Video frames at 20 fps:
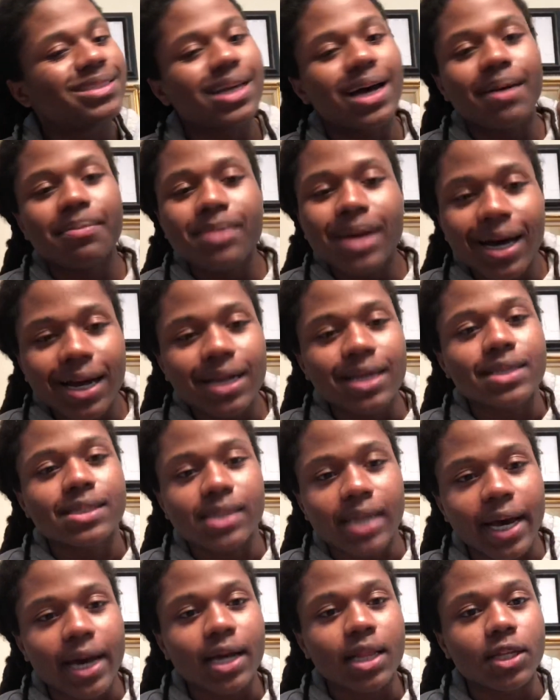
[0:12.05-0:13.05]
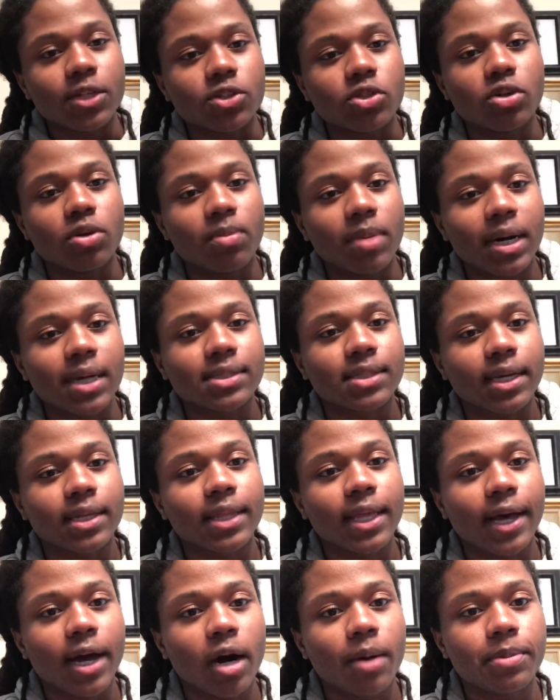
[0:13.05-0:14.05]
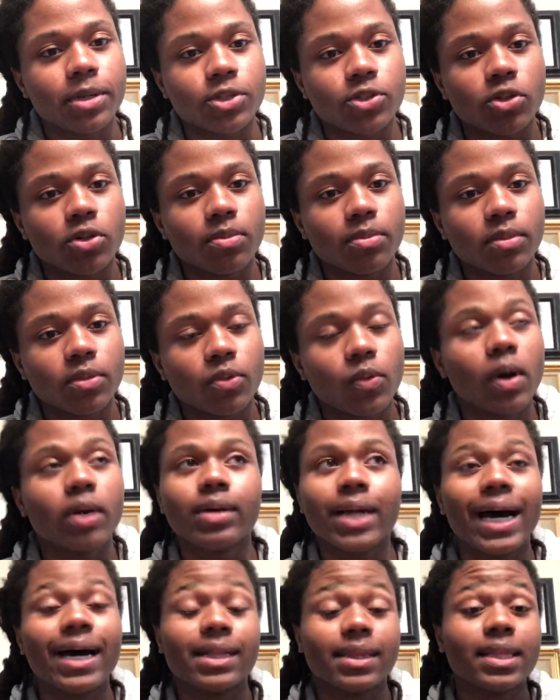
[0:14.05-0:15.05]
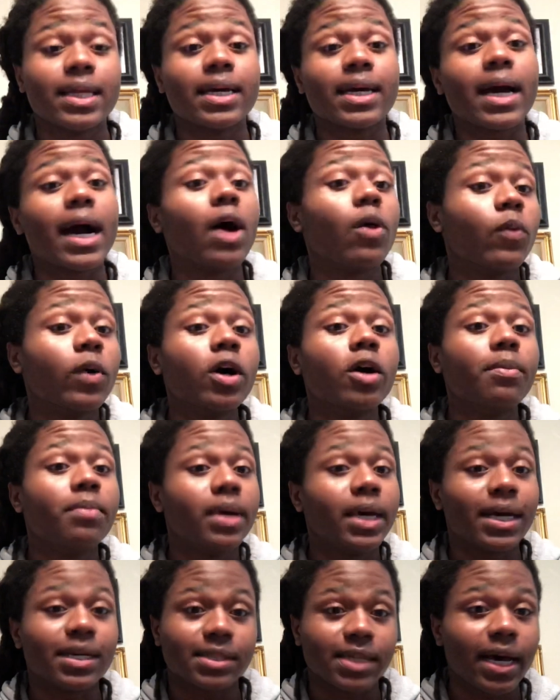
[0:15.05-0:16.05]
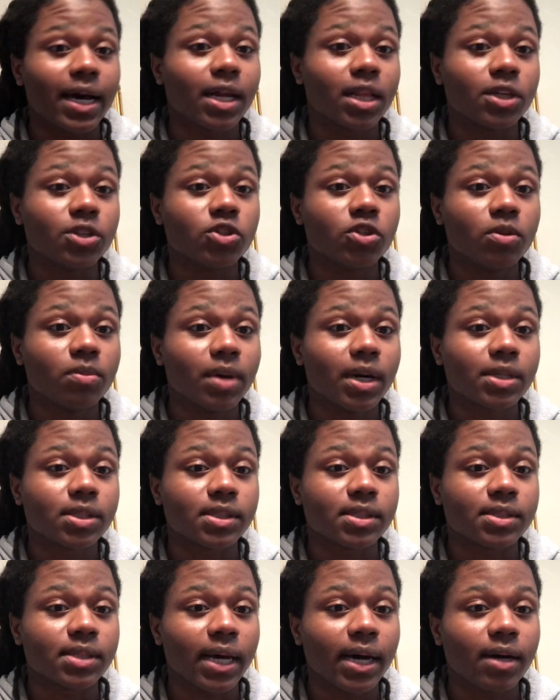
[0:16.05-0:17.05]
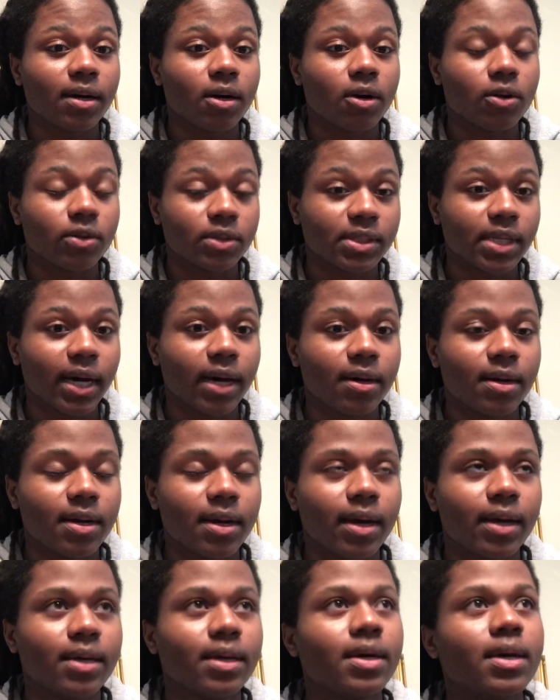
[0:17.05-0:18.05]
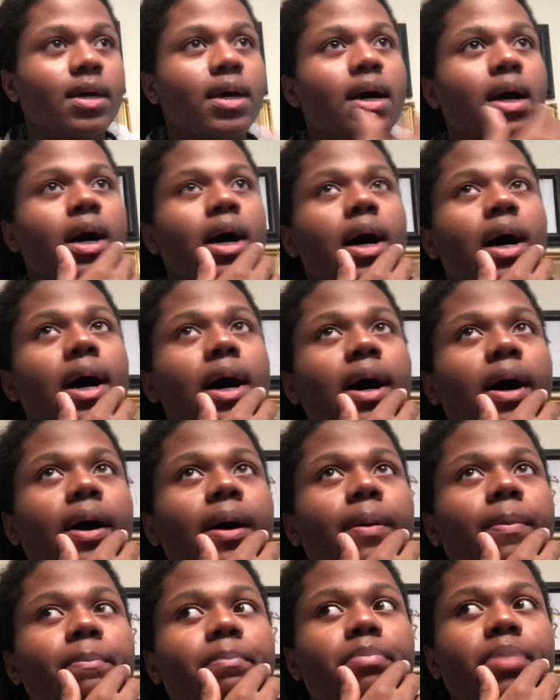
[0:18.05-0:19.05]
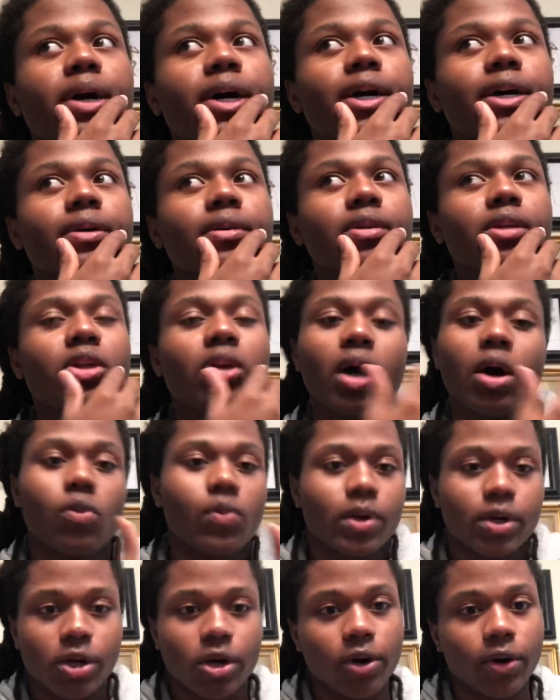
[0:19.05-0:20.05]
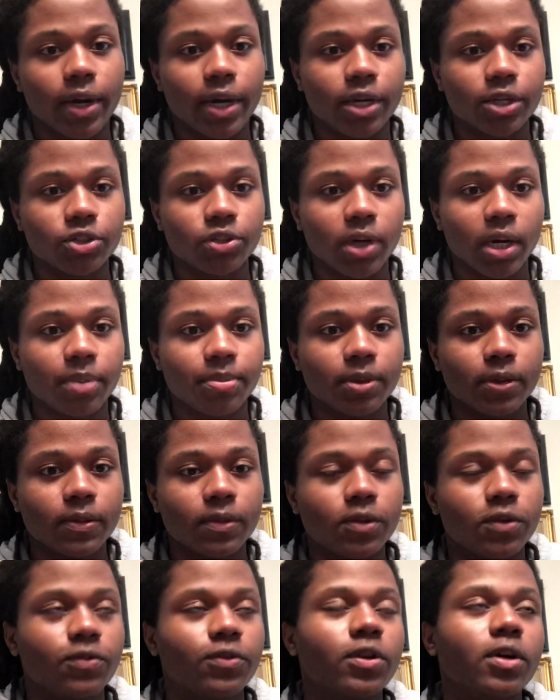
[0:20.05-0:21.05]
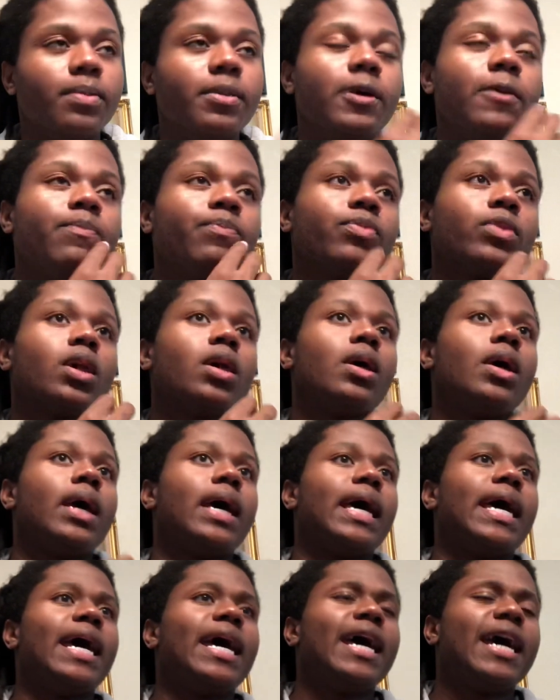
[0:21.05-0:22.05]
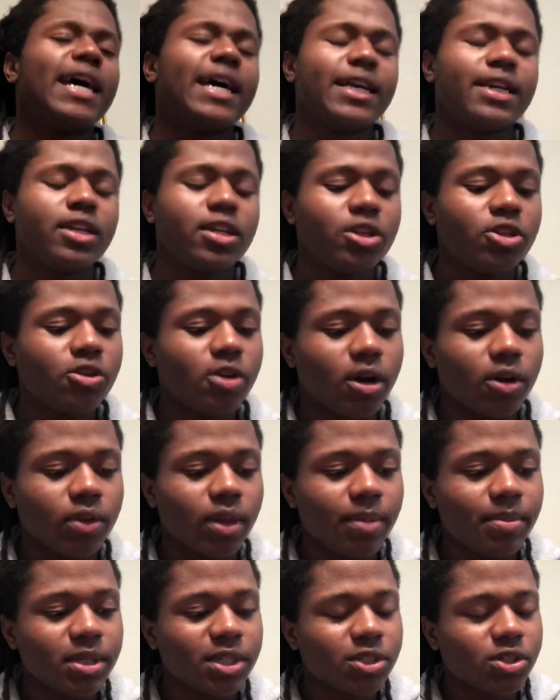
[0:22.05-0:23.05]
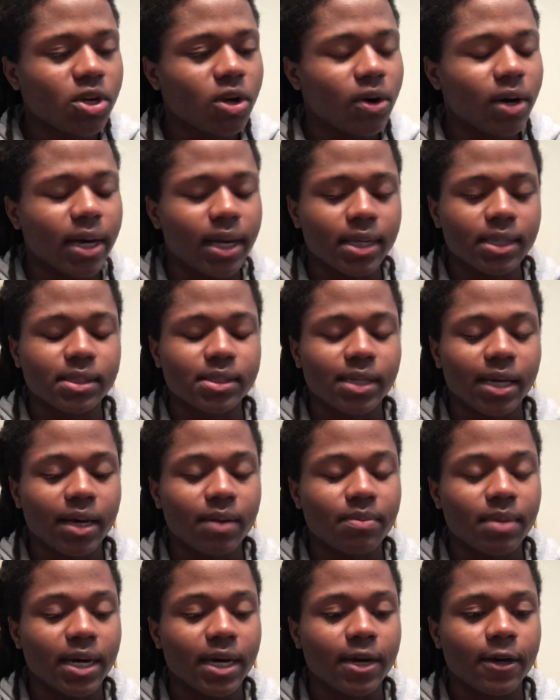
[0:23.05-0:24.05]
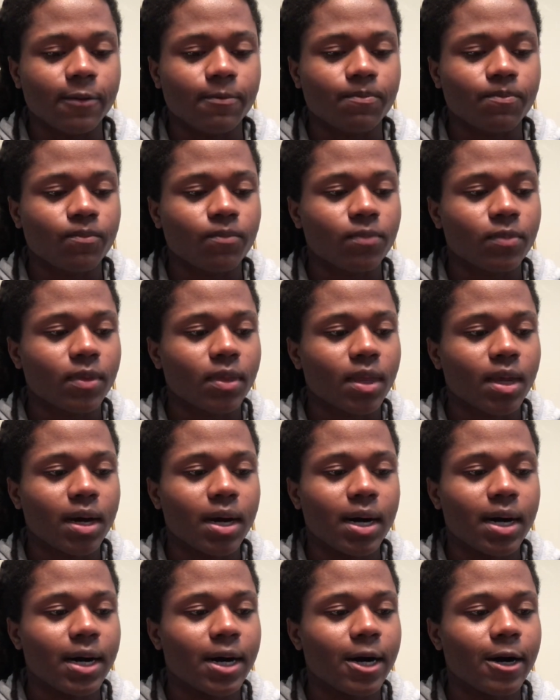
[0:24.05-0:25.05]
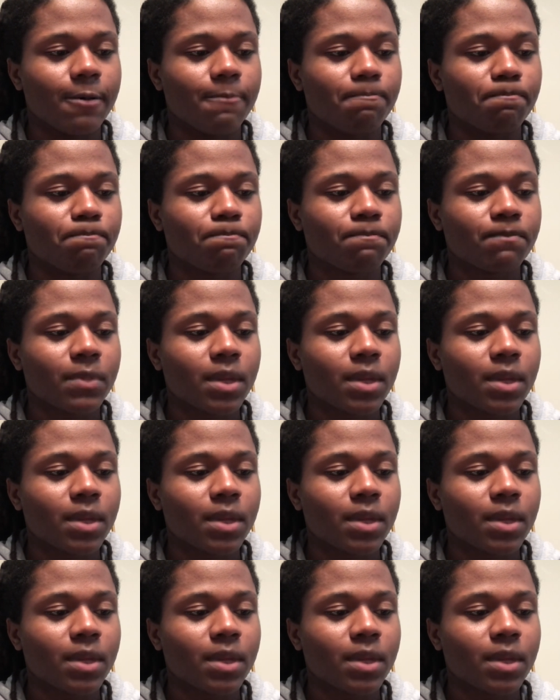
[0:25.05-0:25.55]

I'm not exactly 2 months. I think I'll be not think, I will be exactly 2 months on Saturday. But, I wanted to go ahead and drop it. You feel me? And, let me just go ahead and say, man, um,